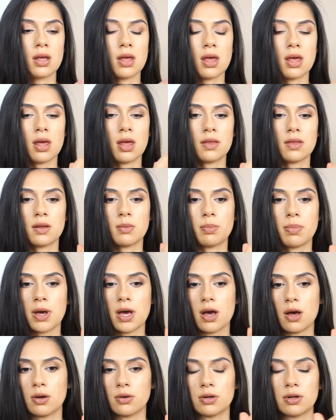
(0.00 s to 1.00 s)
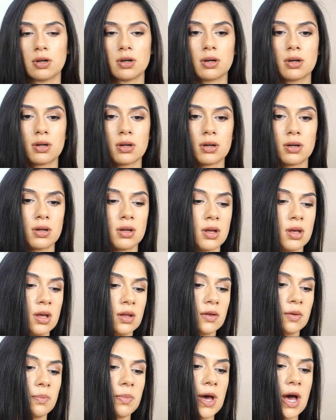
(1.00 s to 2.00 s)
And the powder.
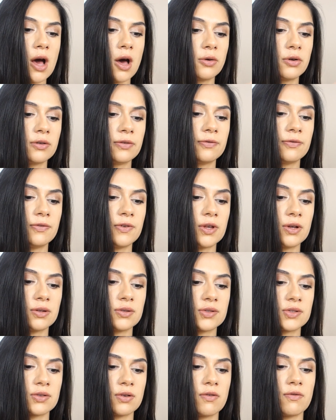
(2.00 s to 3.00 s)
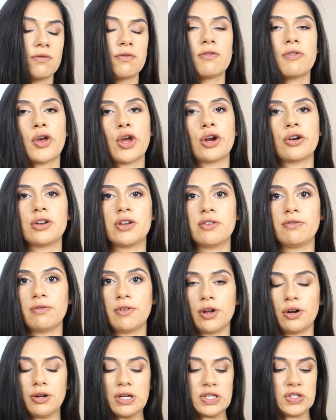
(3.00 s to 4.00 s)
The powder feels very,
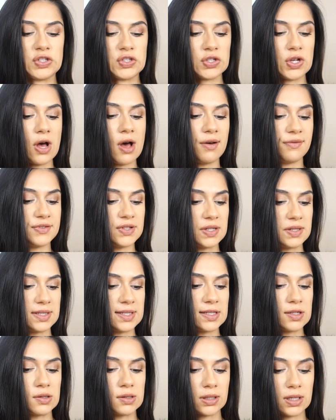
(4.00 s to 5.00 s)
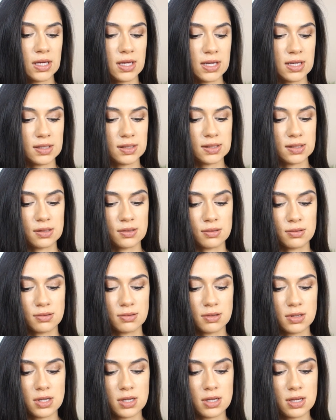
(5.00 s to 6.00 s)
very soft and silky, so
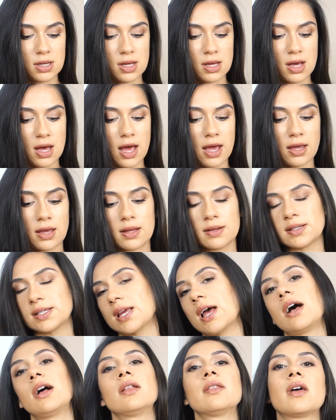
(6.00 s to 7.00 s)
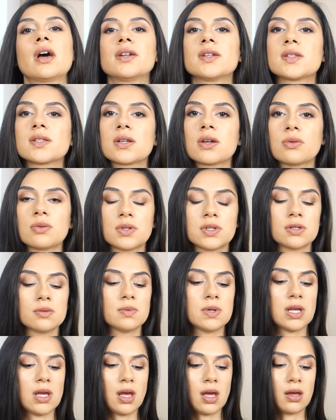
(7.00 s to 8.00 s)
I can tell that it's going to
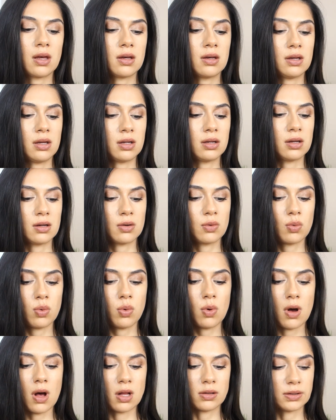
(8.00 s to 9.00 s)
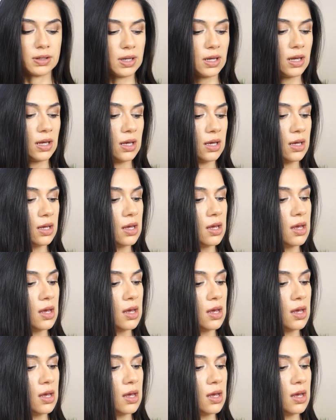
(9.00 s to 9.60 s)
be a good quality